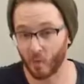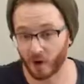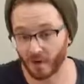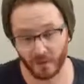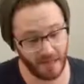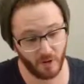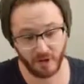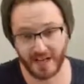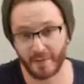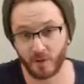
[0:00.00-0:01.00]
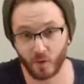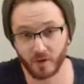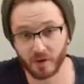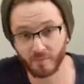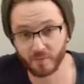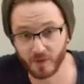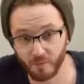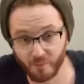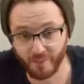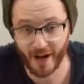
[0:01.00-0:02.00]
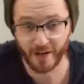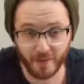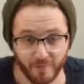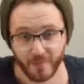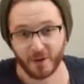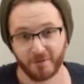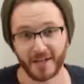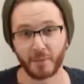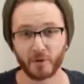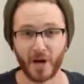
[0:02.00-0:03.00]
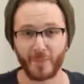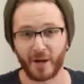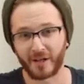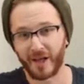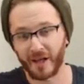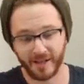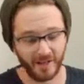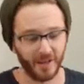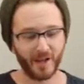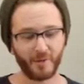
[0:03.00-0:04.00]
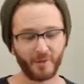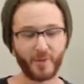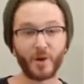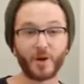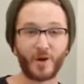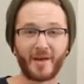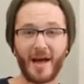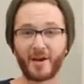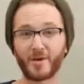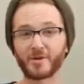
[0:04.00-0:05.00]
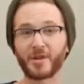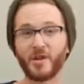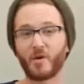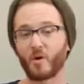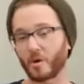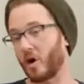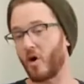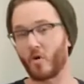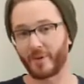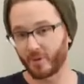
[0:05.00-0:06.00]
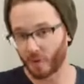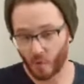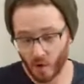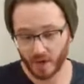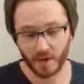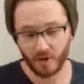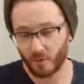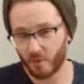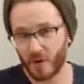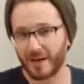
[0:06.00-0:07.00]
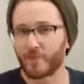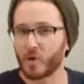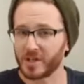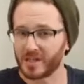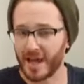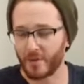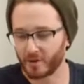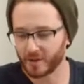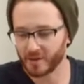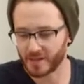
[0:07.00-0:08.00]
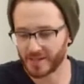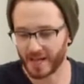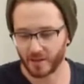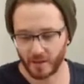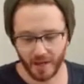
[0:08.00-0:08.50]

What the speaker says: work, and we have all the time in the world to buy random crap online. We all know how that goes. Or we're home and we're working and we're in a more stable set